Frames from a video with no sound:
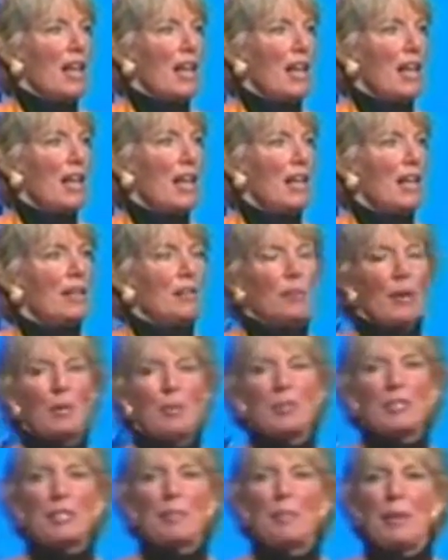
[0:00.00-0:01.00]
And what
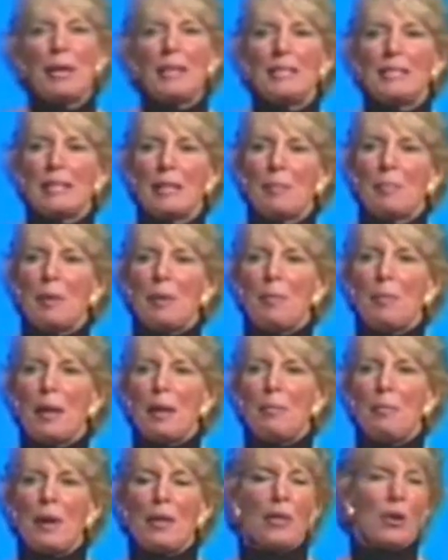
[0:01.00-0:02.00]
was amazing about
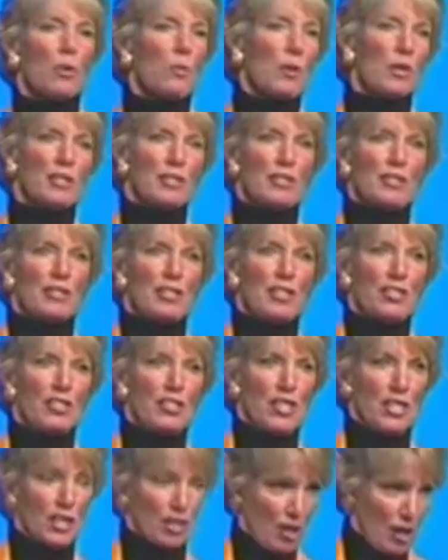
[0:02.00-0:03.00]
my mother wasn't that
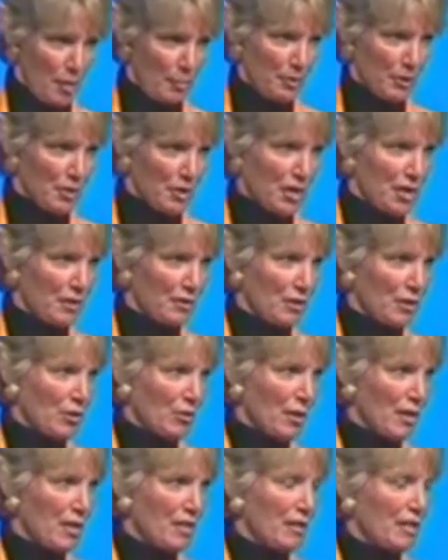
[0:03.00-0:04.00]
she'd accomplished anything
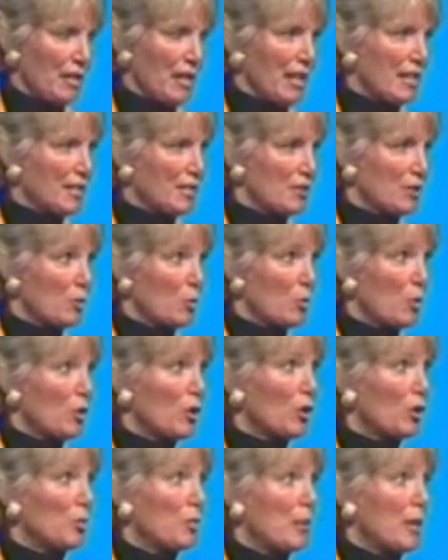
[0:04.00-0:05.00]
great in the eyes of the
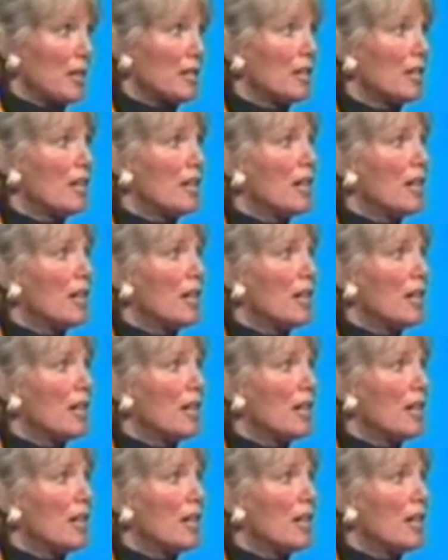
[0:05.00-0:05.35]
world, but